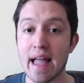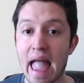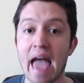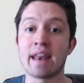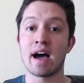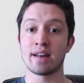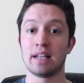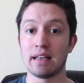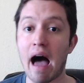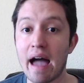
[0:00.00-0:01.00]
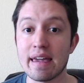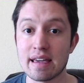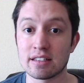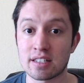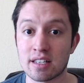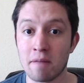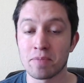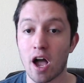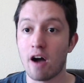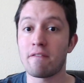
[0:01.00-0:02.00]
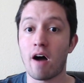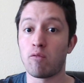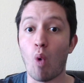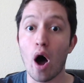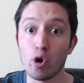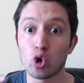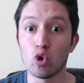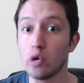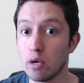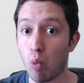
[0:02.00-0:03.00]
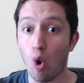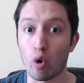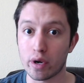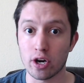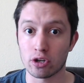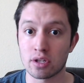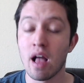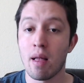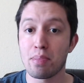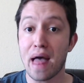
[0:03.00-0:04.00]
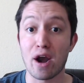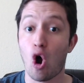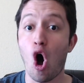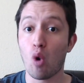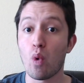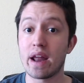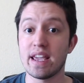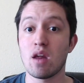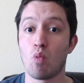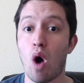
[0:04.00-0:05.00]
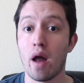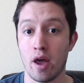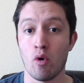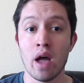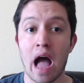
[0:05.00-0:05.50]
and an alliance of Wano Kuni warriors that are already in Wano.